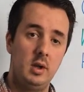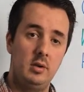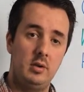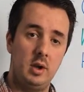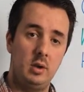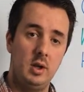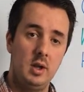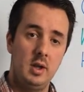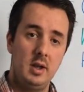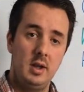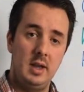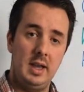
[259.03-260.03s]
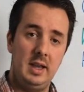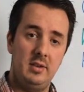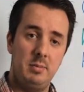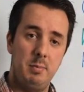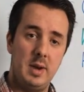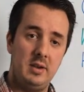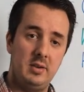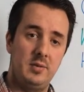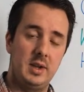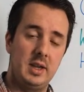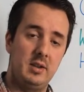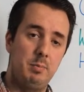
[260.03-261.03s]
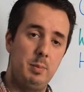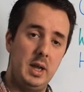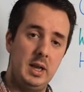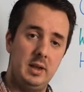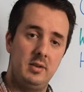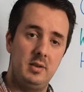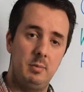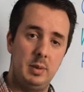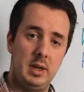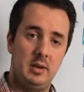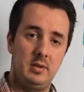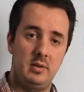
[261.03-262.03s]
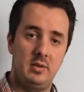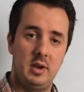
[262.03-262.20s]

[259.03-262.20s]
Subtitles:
So it's massive and gets billions and billions of